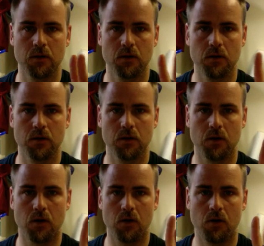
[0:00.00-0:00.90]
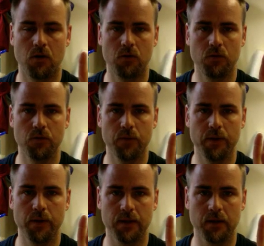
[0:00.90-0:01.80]
all the way
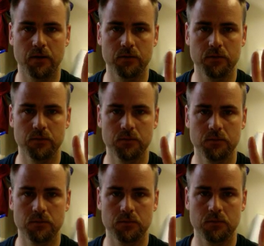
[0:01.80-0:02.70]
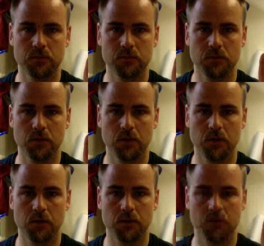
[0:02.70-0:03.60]
down to
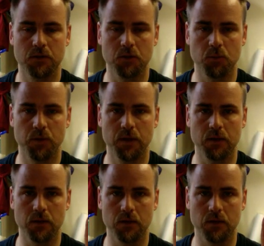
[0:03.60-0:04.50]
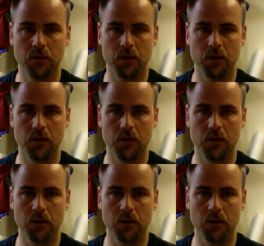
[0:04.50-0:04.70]
your pinky, And then when you